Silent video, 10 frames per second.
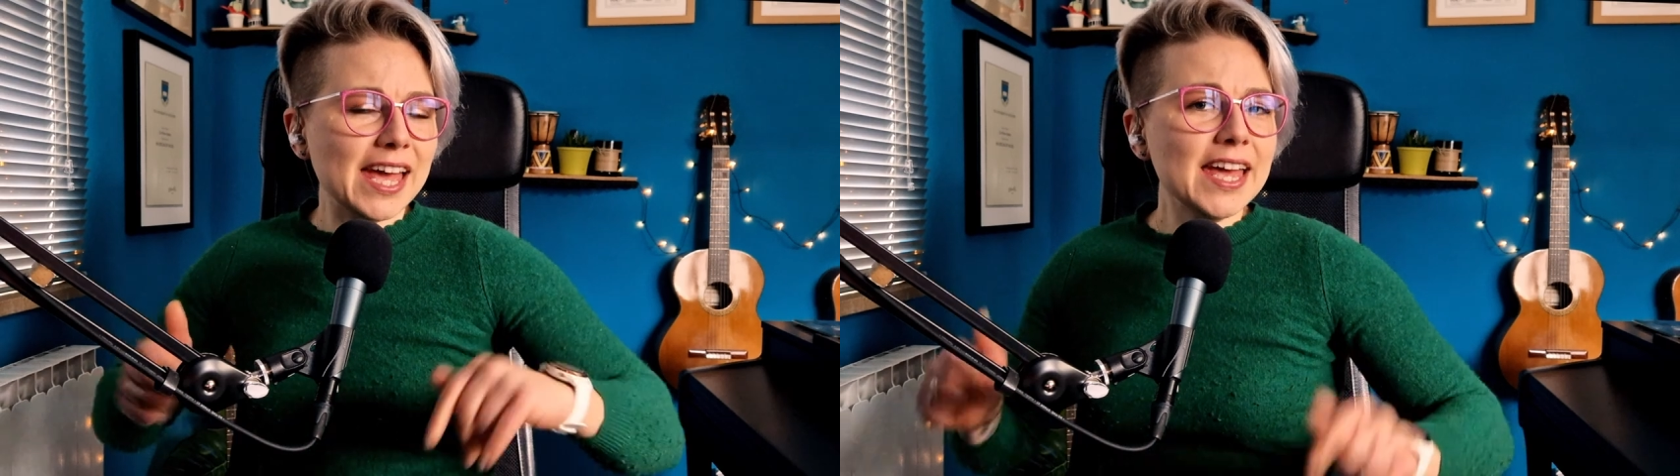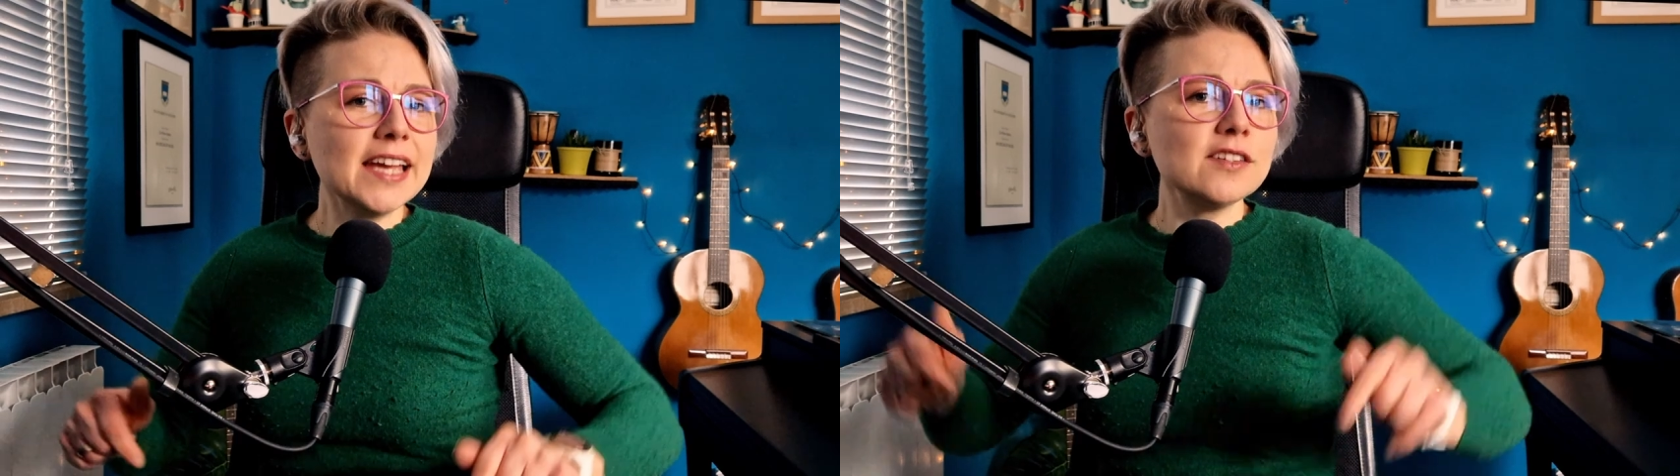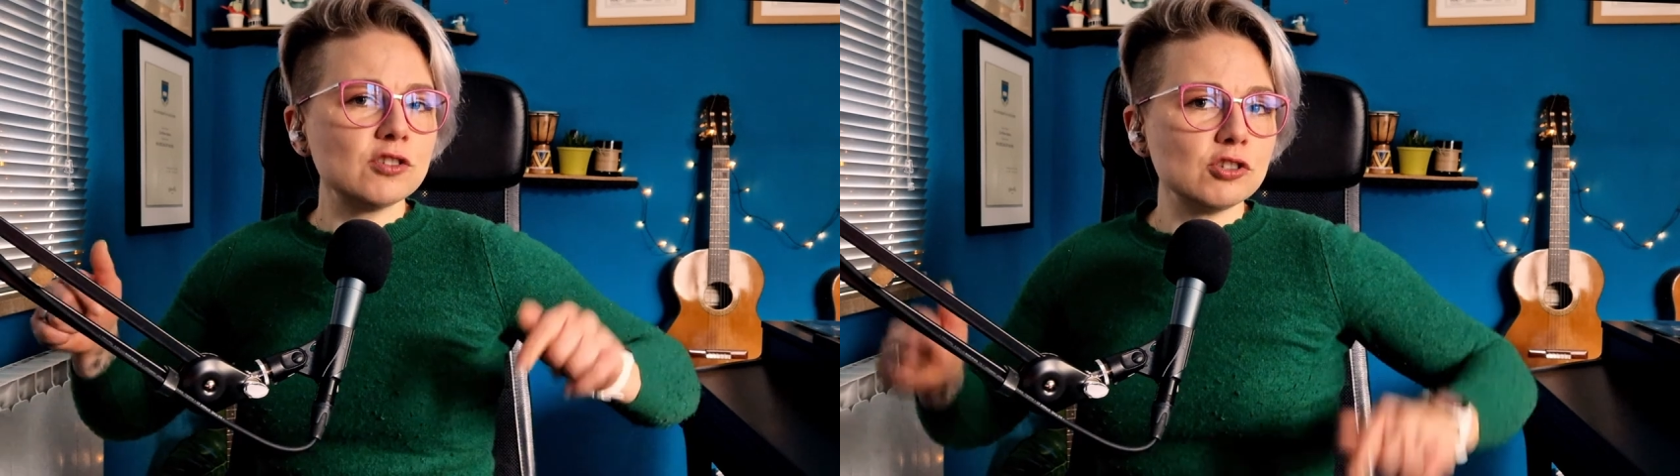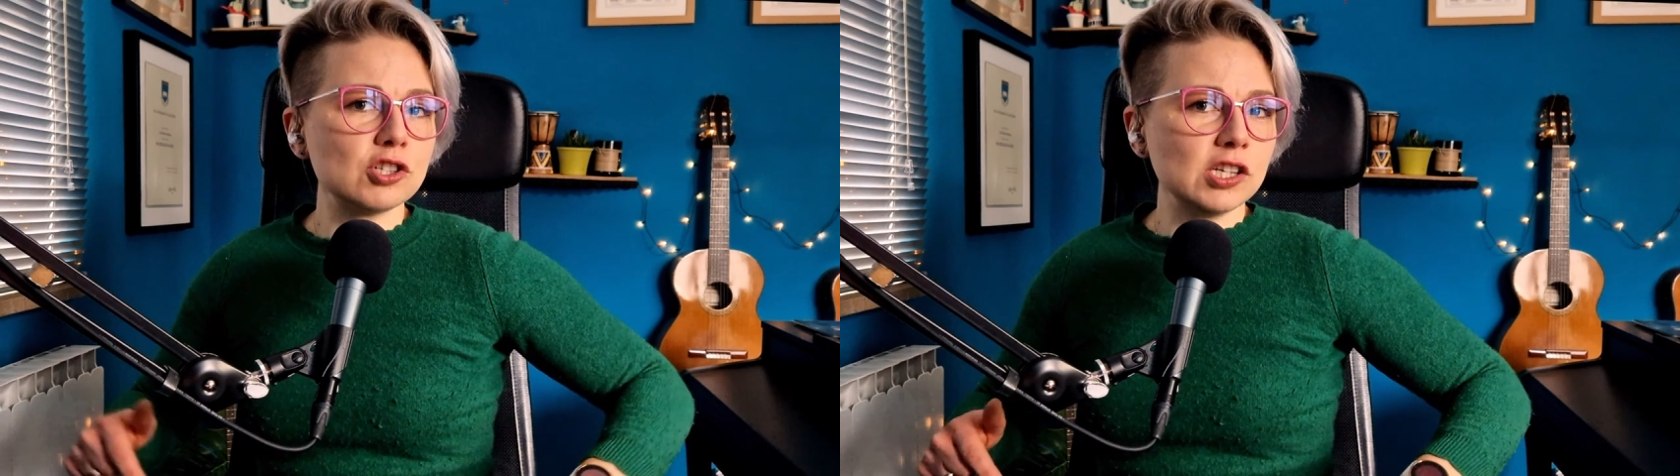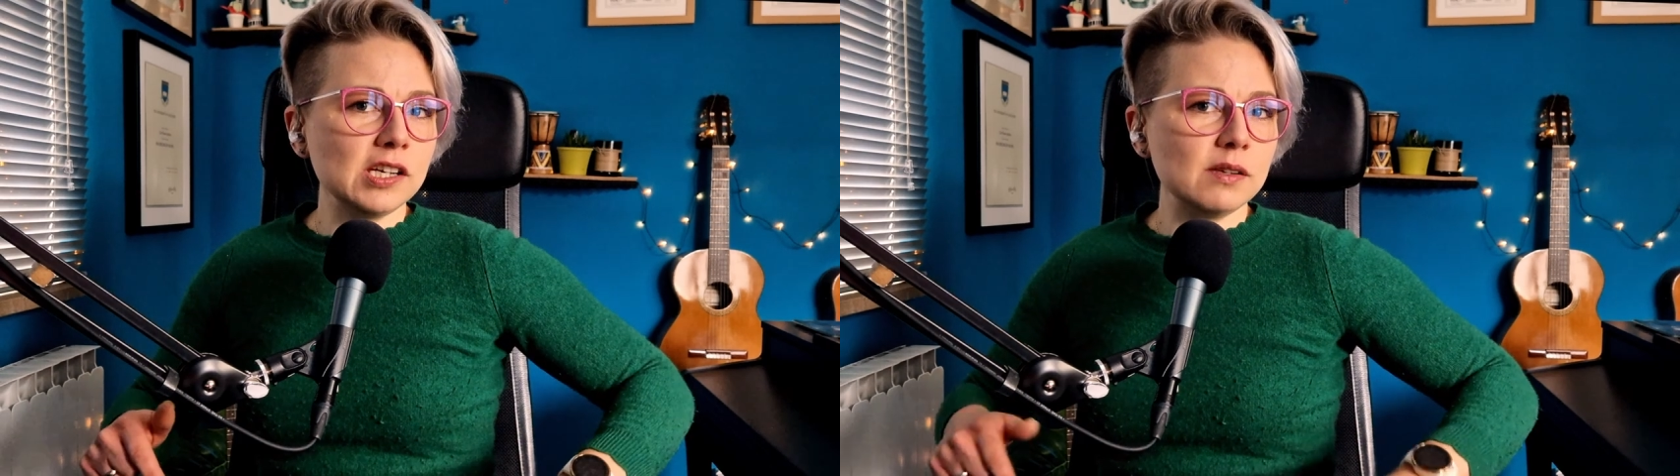Is
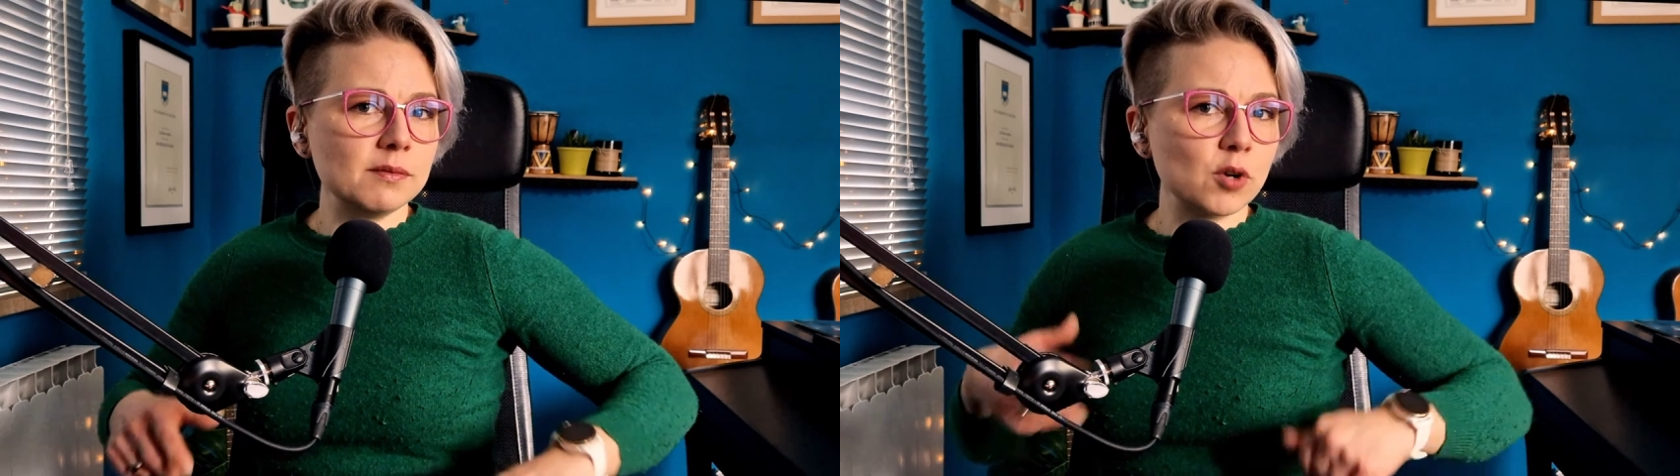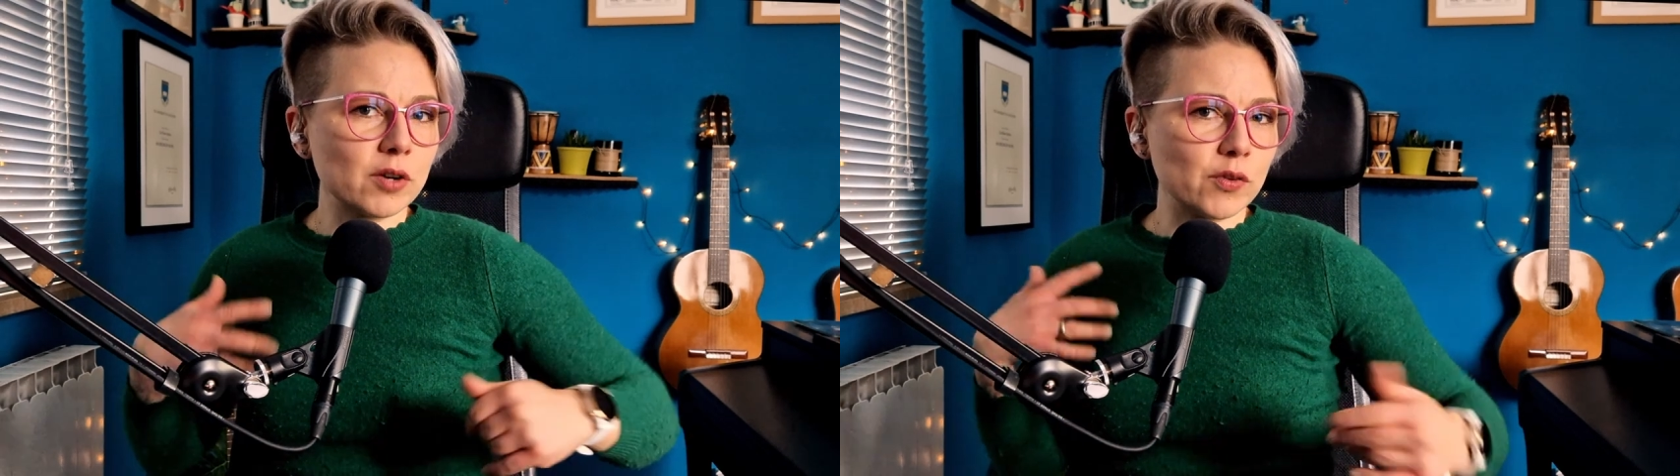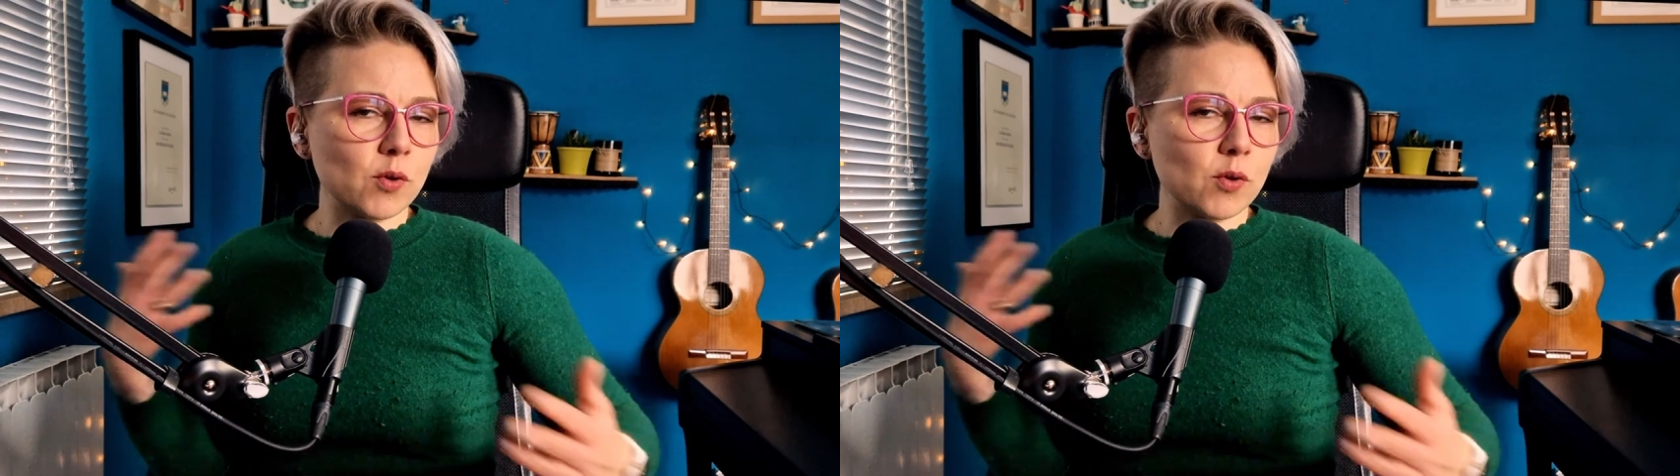she more of a